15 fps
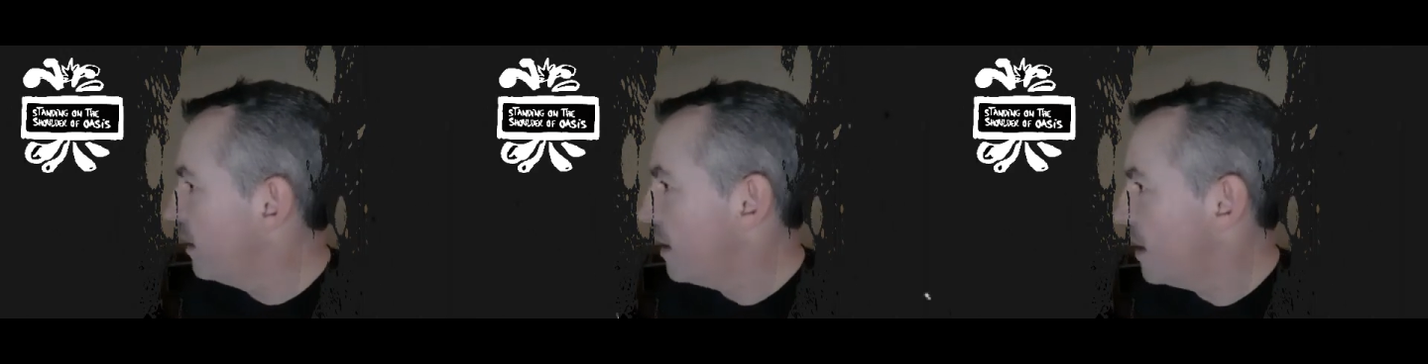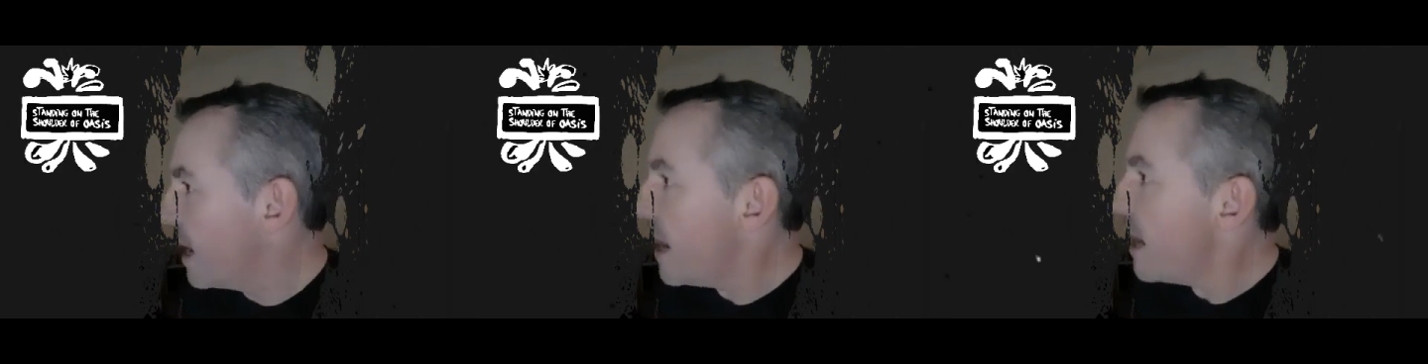
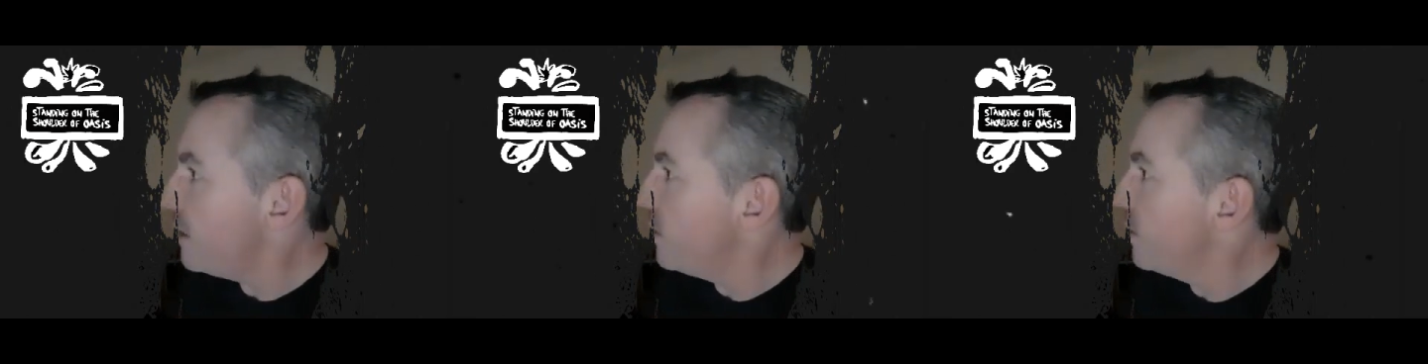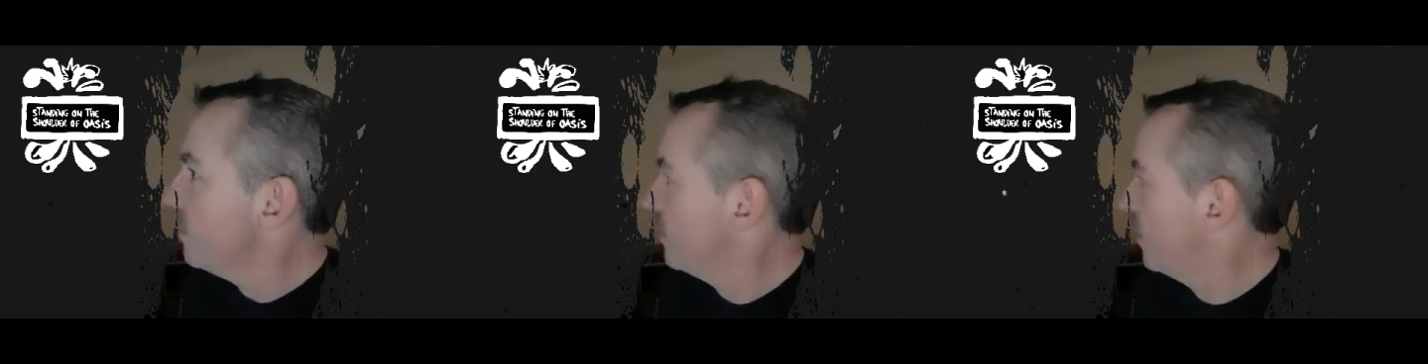I
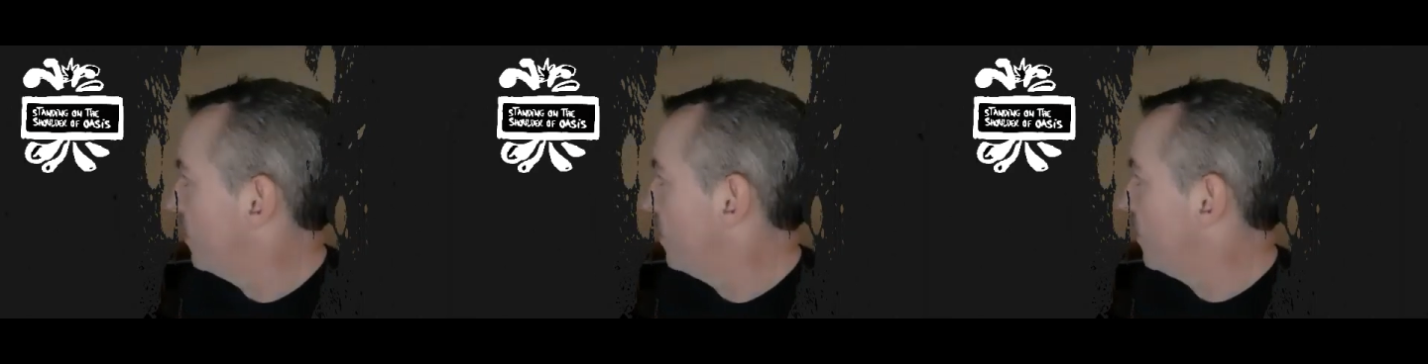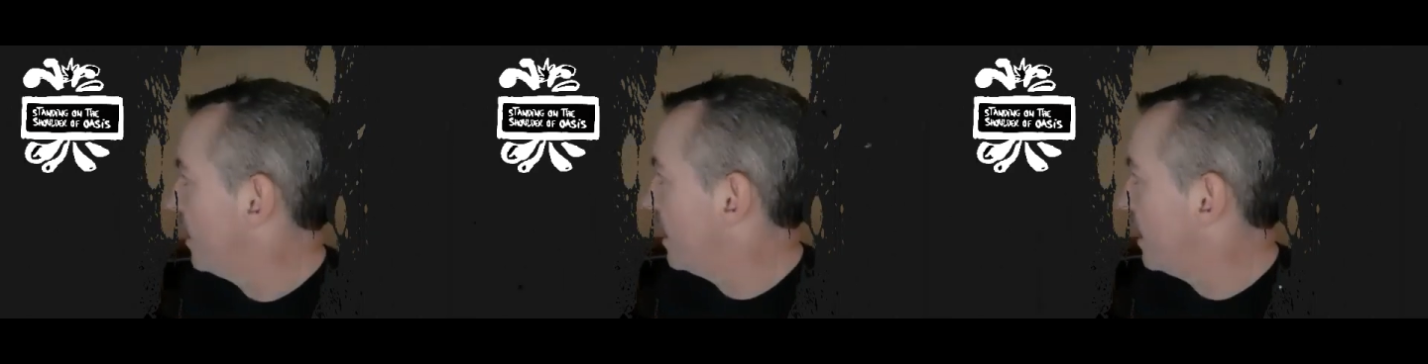don't know
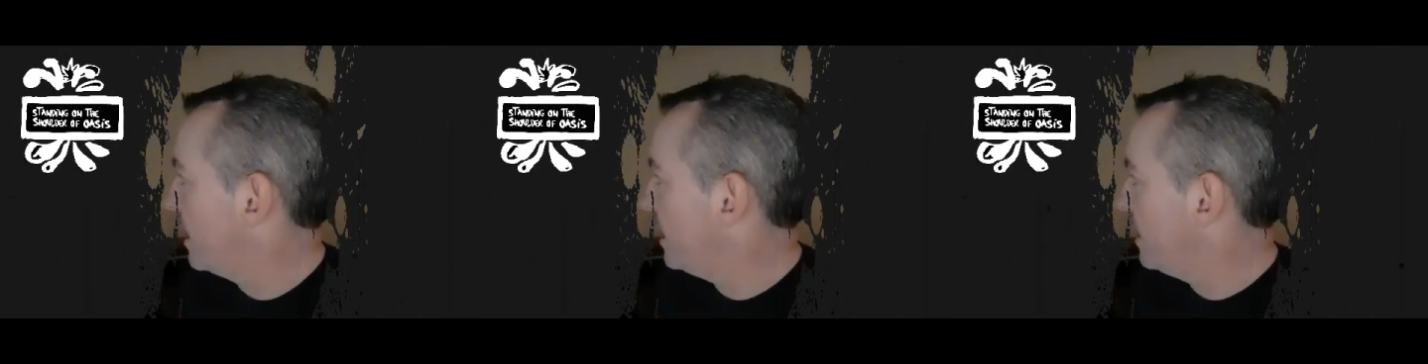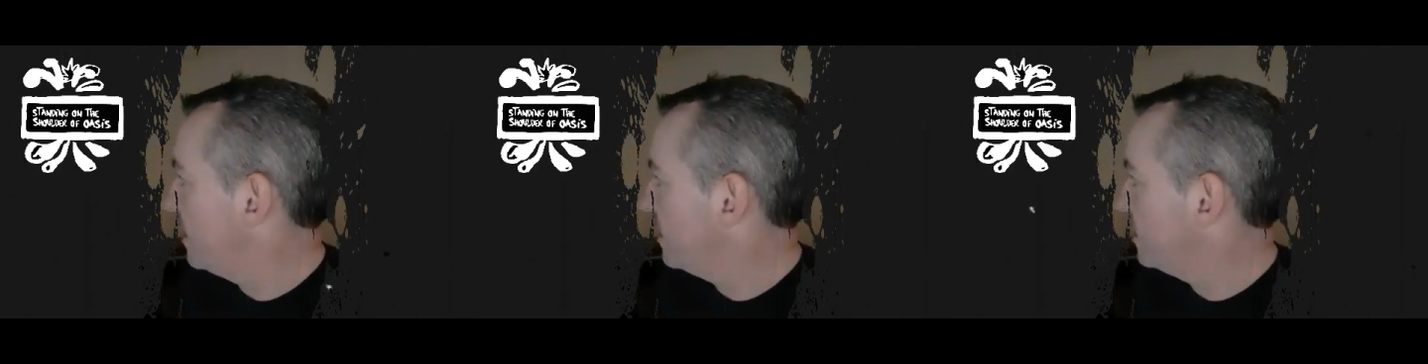
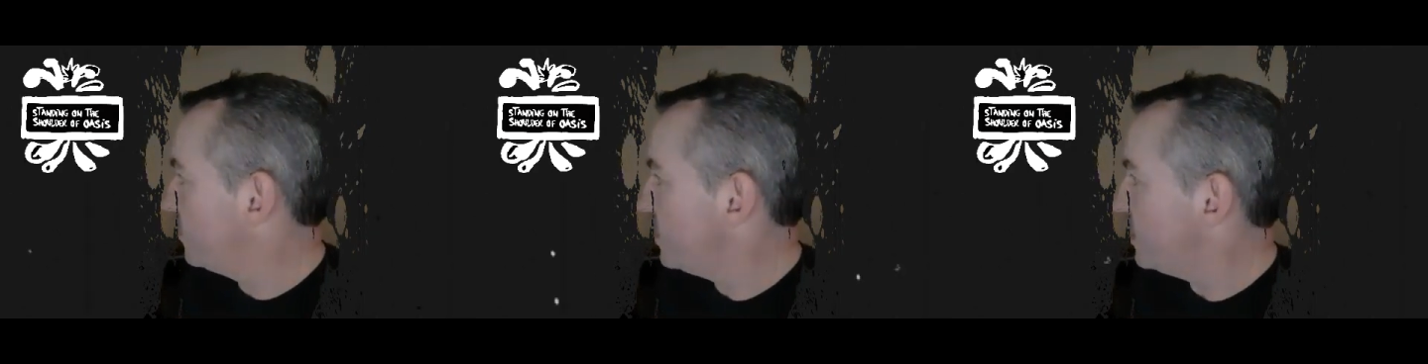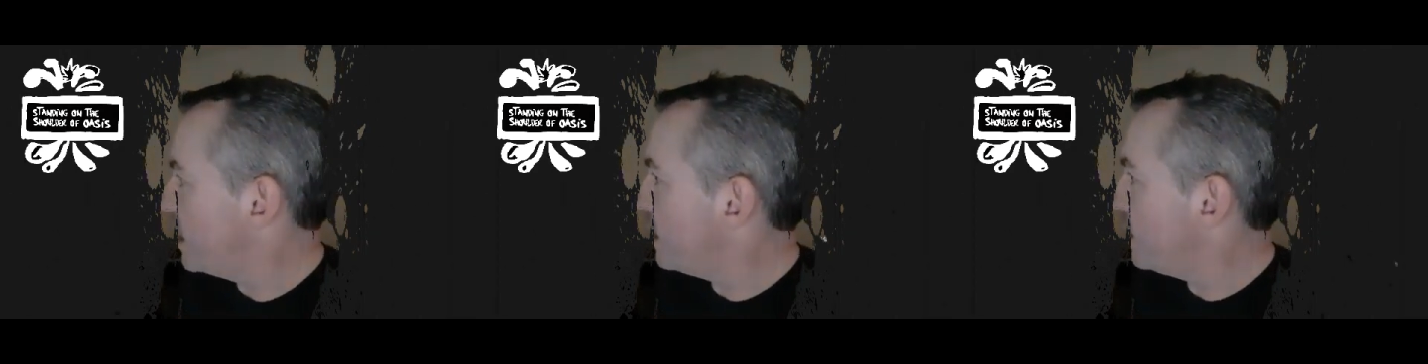why. It's
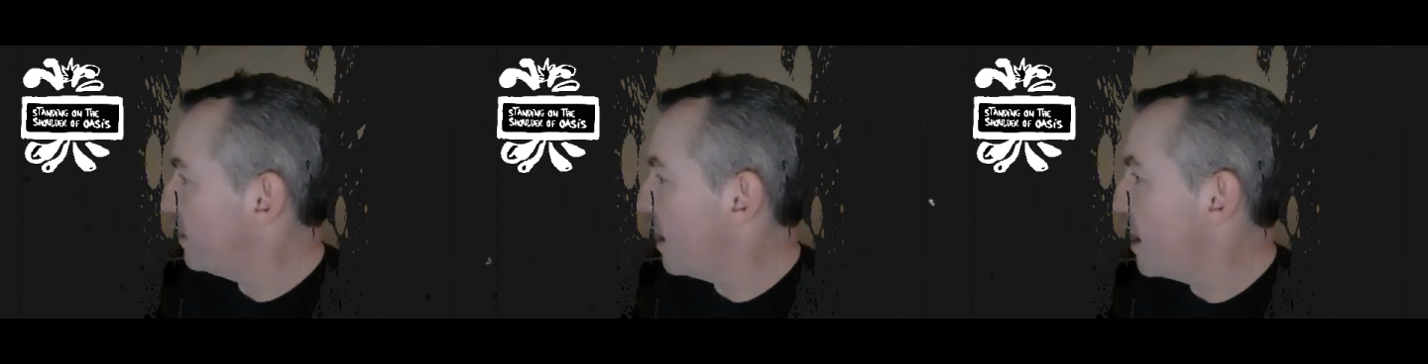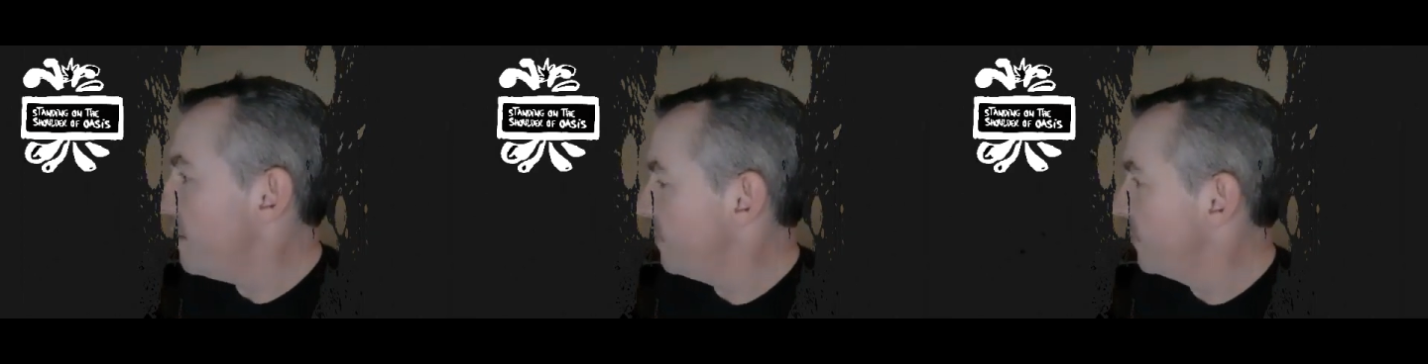ridiculous.